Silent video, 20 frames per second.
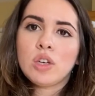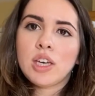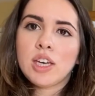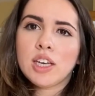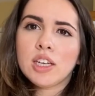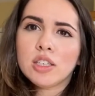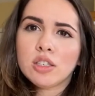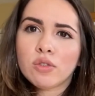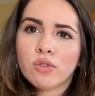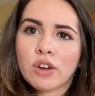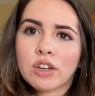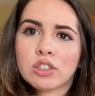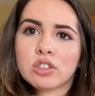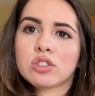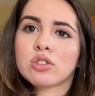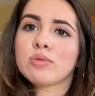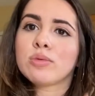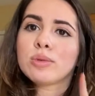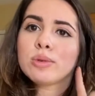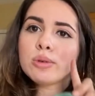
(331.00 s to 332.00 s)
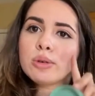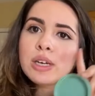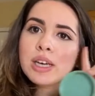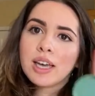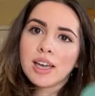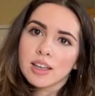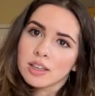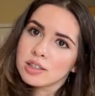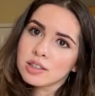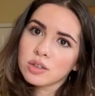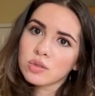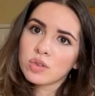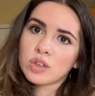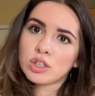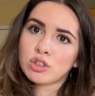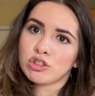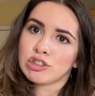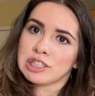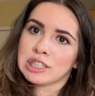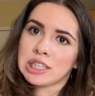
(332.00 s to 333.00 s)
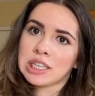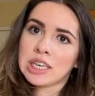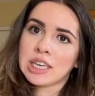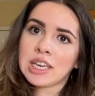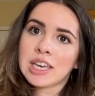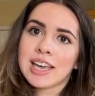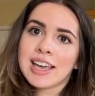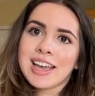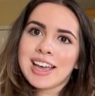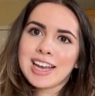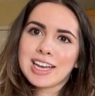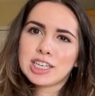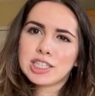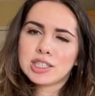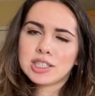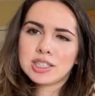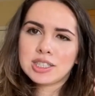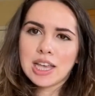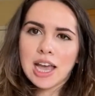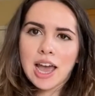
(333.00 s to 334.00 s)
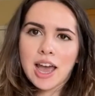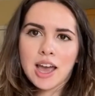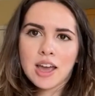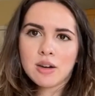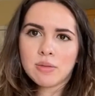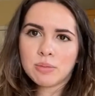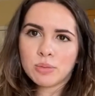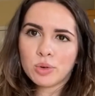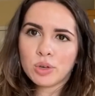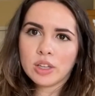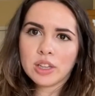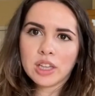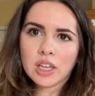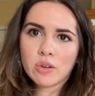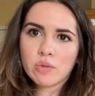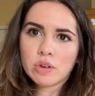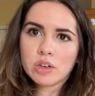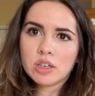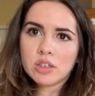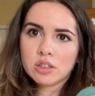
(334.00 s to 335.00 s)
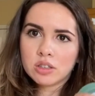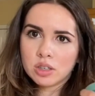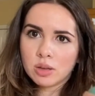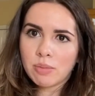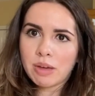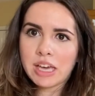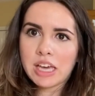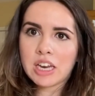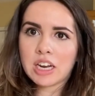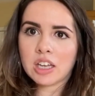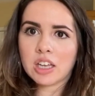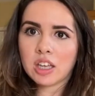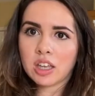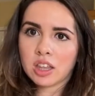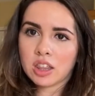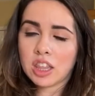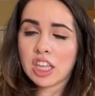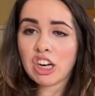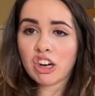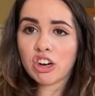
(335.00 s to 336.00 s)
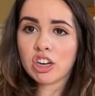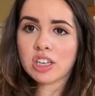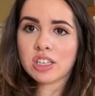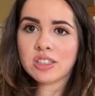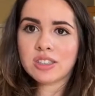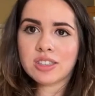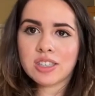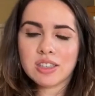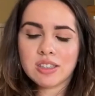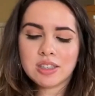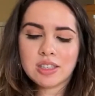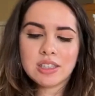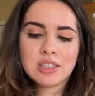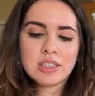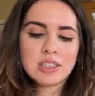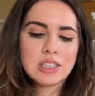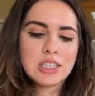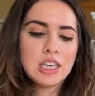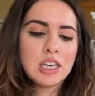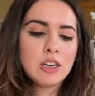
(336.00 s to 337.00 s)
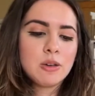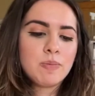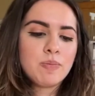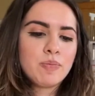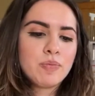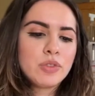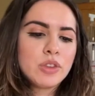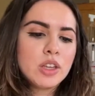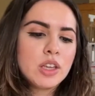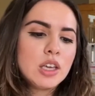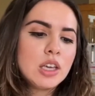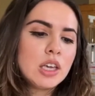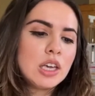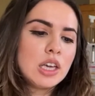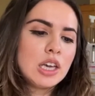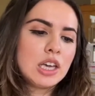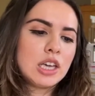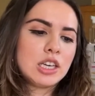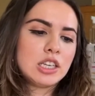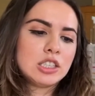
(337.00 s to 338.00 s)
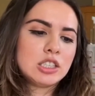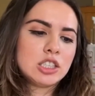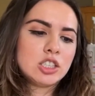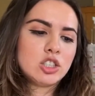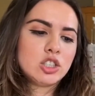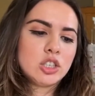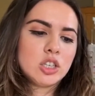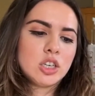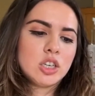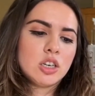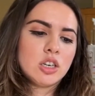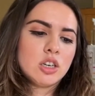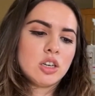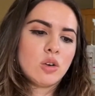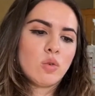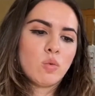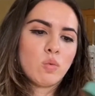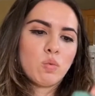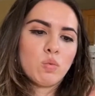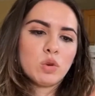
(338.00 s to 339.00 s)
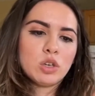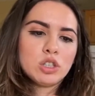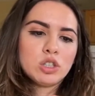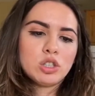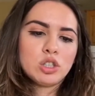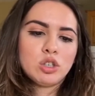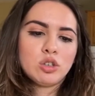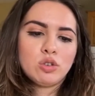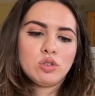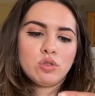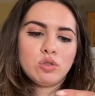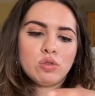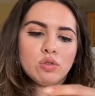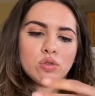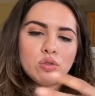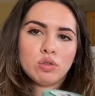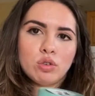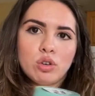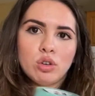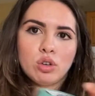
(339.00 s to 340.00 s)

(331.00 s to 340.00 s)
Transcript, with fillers: each vegetable individually and just add more liquid to make it a thinner consistency. In addition, once you